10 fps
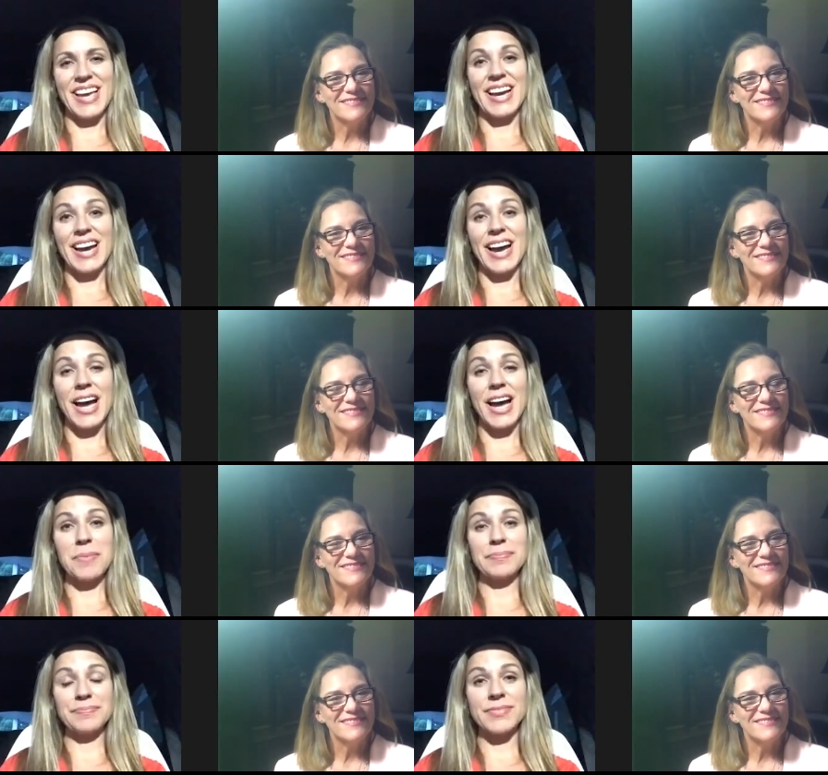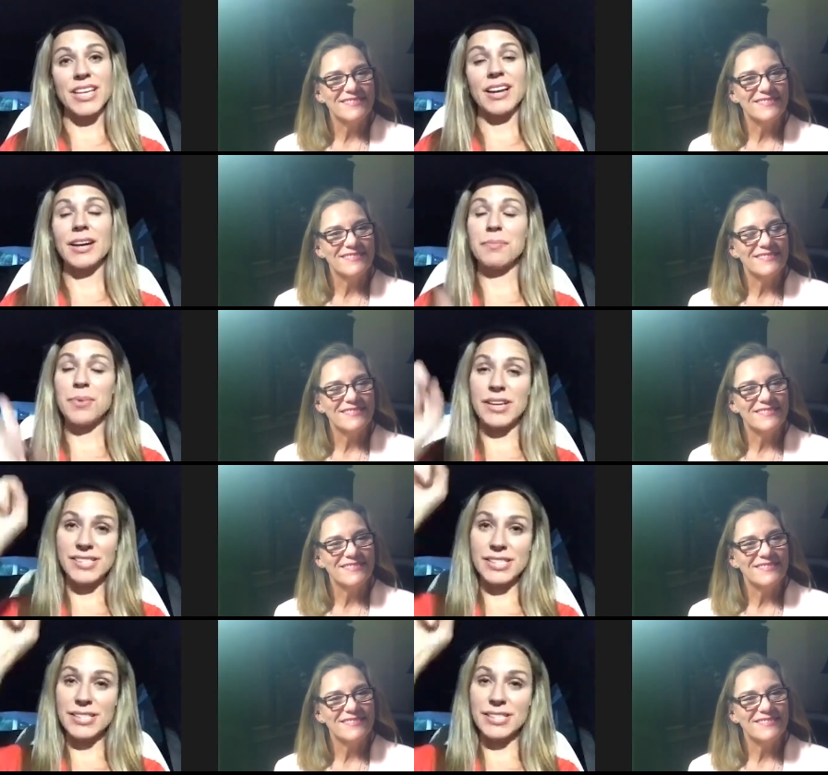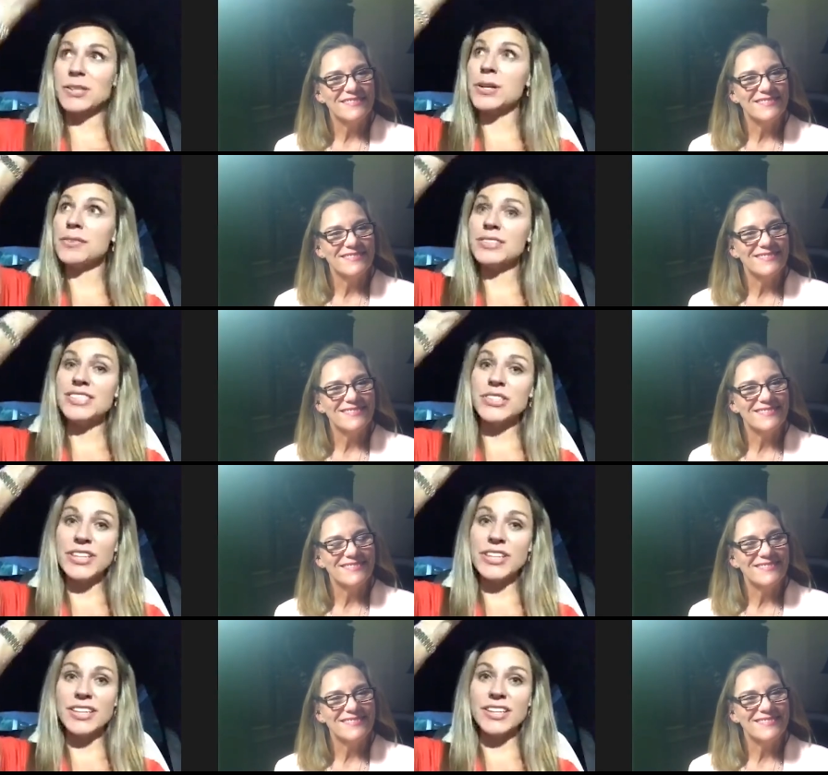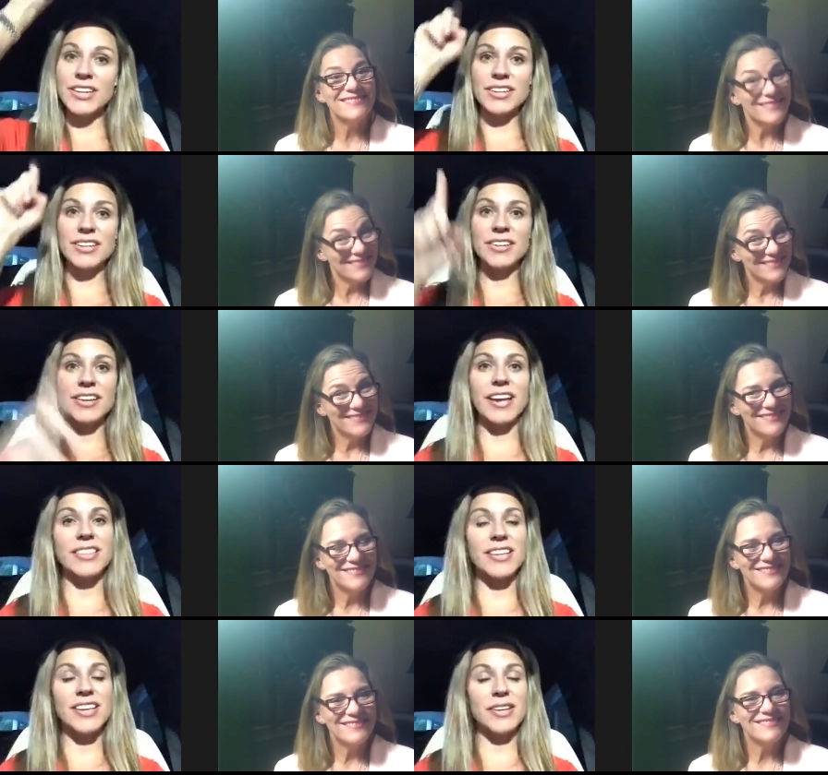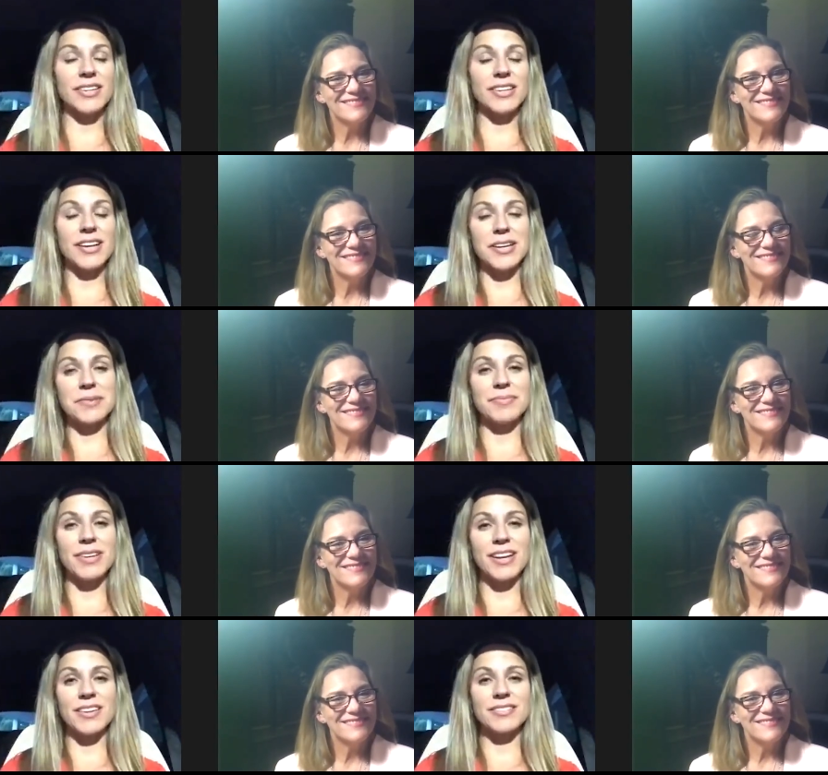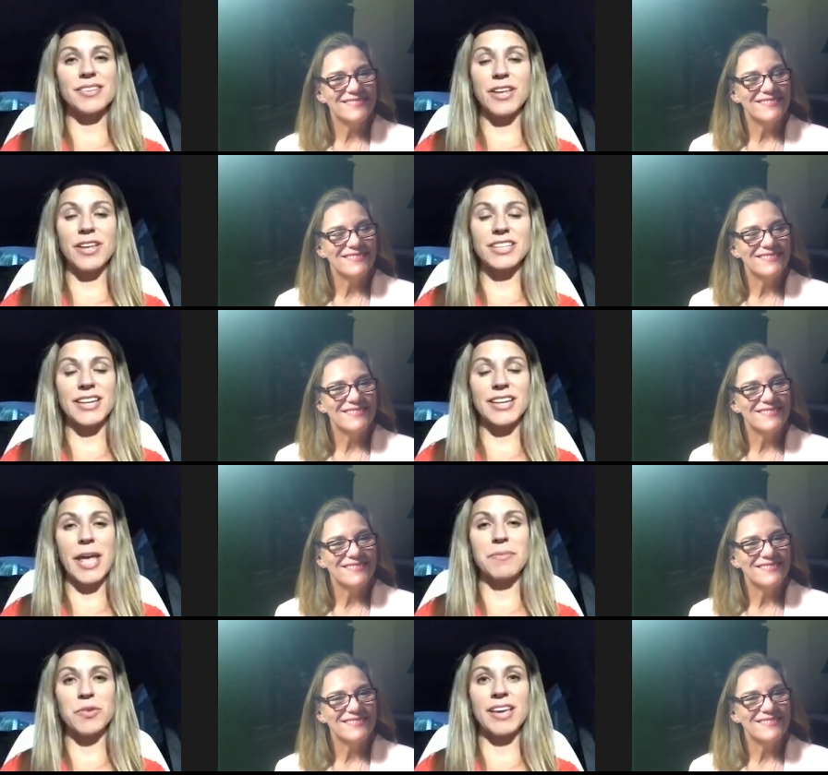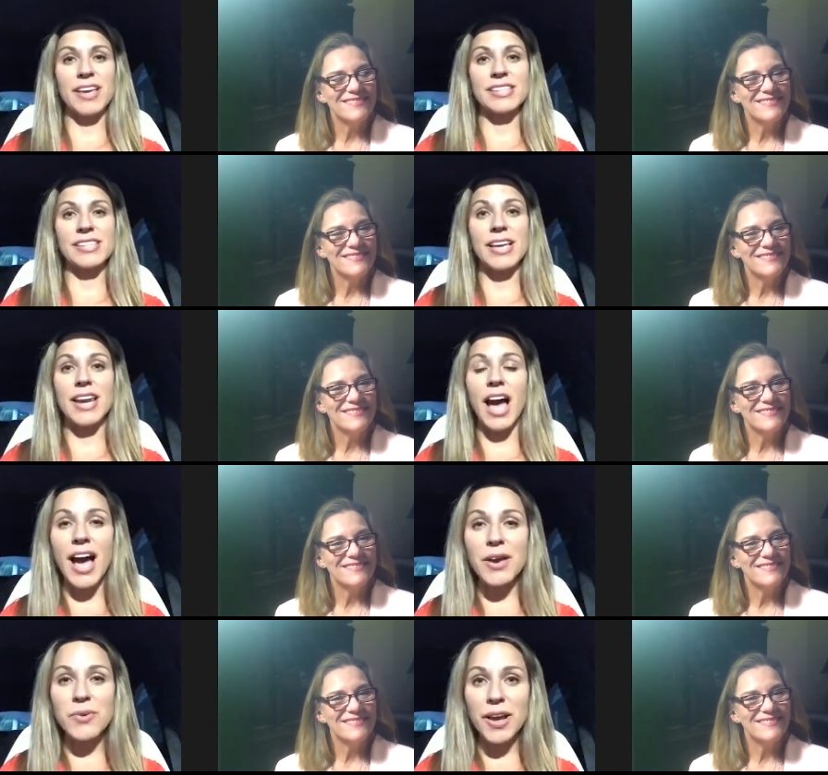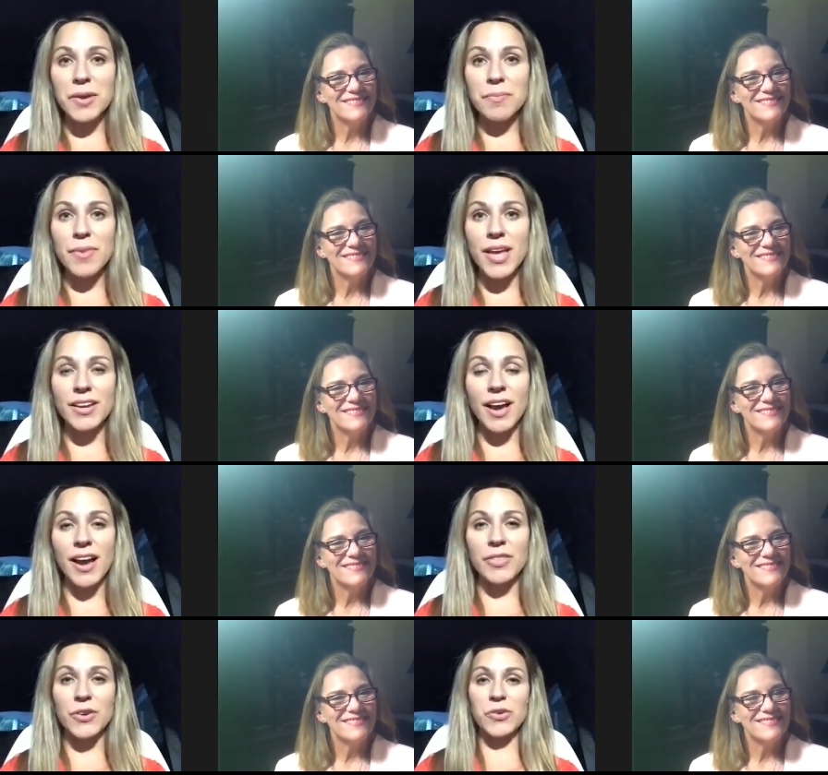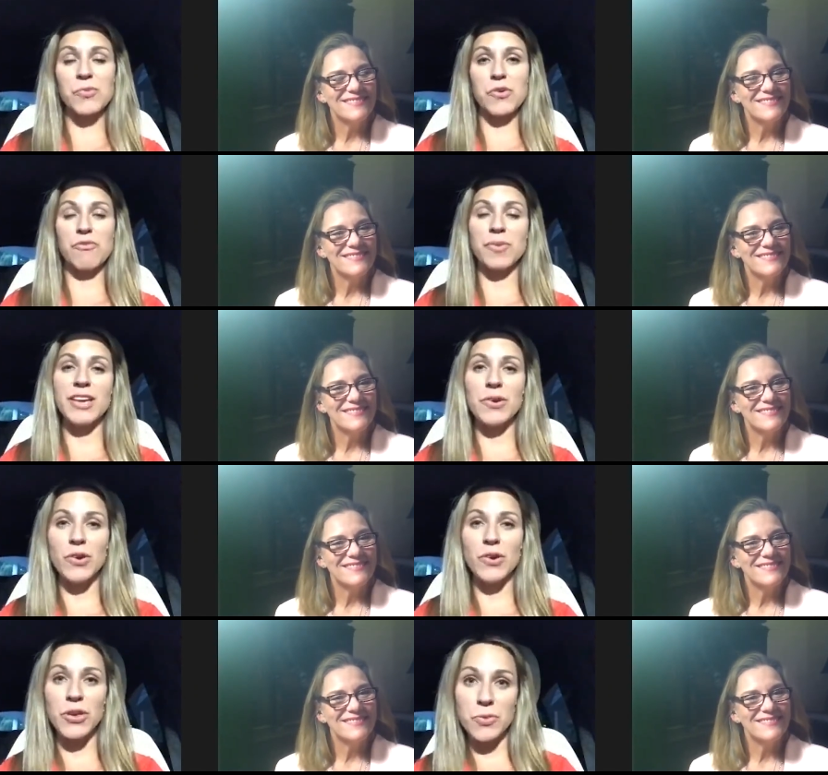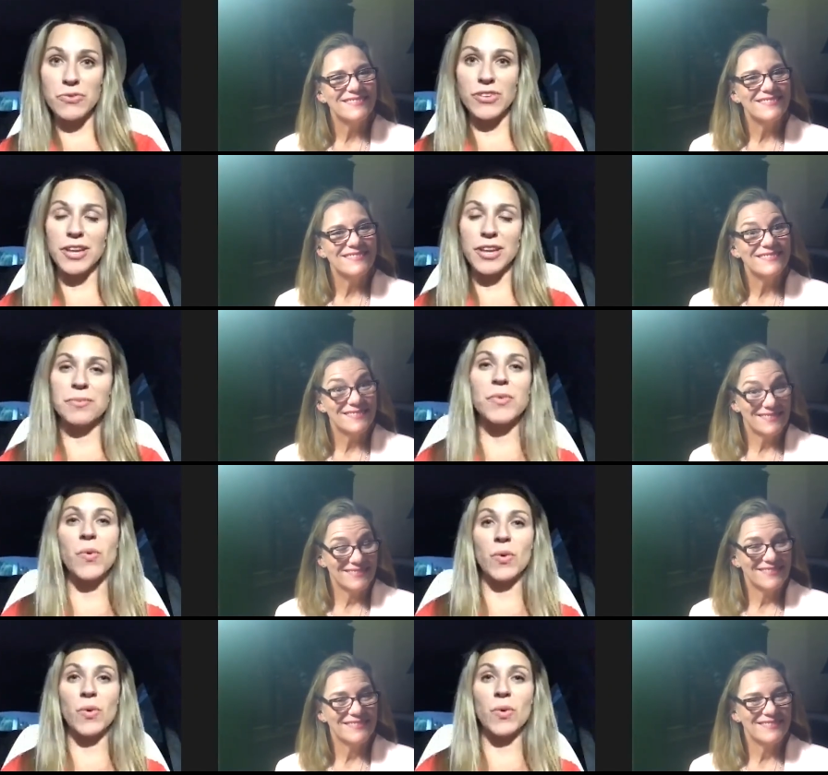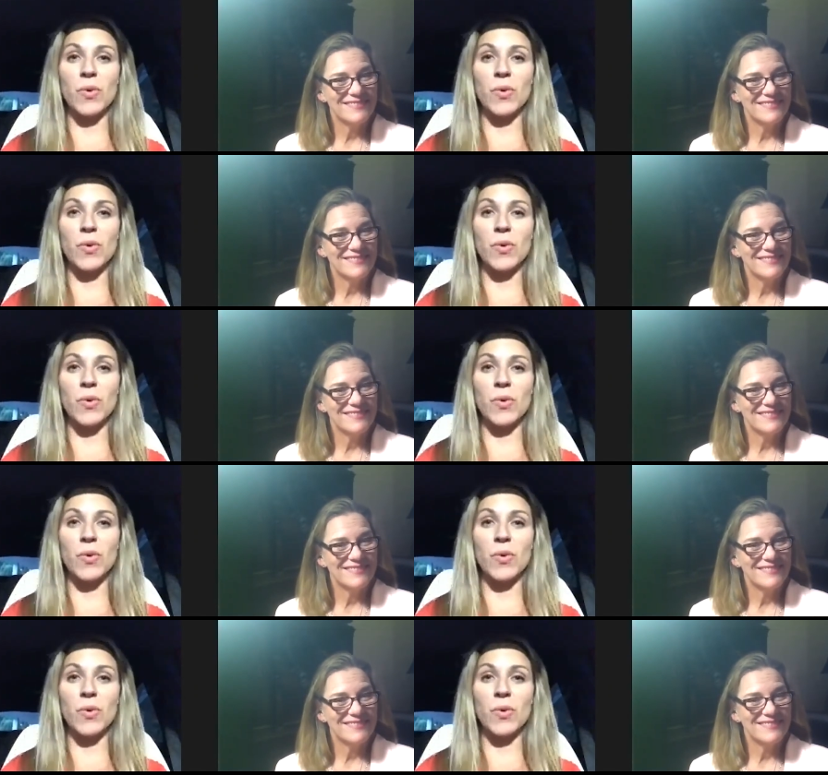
Speaker 1: um, i pressed the little ding dong and the um, air, flight attendant came to me and i said i recommend either you move me or you moved him or wow.